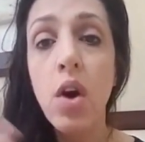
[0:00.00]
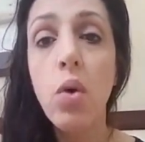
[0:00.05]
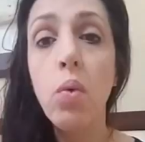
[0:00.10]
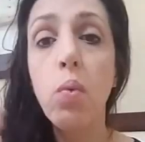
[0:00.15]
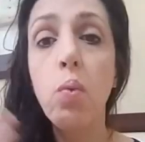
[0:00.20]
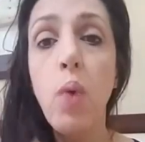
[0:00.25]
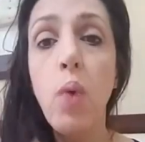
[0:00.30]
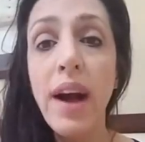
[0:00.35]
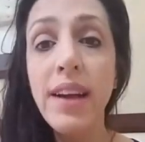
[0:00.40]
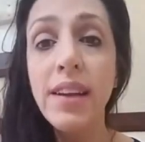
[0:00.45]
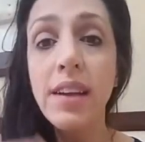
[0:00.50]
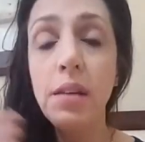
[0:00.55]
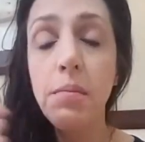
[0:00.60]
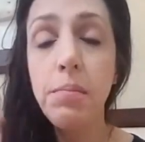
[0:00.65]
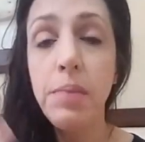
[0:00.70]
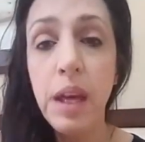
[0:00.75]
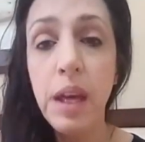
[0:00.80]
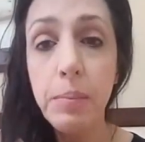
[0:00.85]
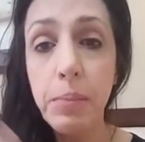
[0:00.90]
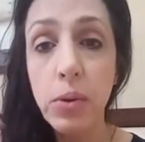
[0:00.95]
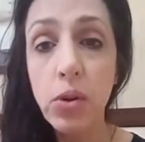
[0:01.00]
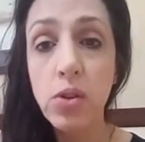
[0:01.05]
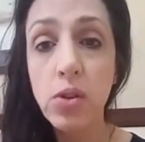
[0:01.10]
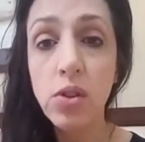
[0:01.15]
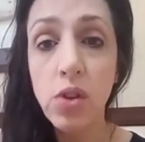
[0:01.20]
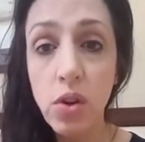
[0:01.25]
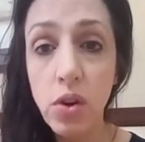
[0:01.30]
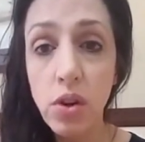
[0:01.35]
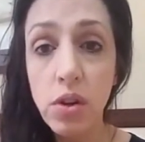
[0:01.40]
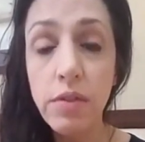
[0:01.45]
what can people
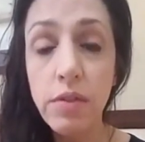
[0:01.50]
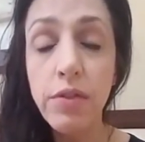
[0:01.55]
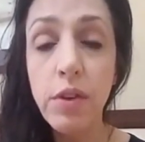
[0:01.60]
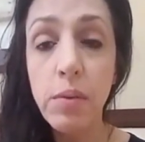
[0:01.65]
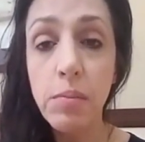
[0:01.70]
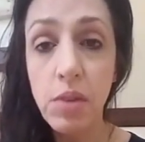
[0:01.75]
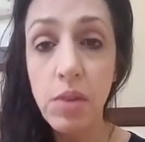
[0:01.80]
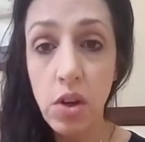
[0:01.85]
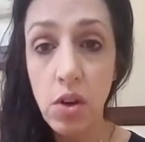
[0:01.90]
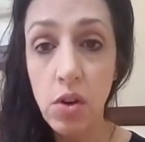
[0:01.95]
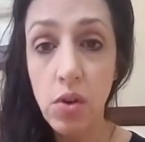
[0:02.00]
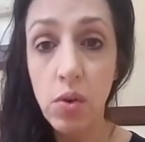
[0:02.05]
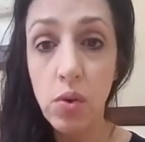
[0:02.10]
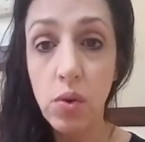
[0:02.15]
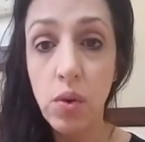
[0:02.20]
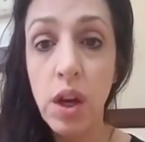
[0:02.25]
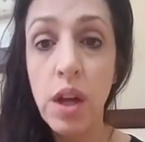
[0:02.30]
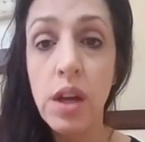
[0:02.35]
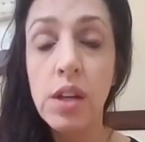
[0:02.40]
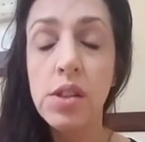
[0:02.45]
learn from you?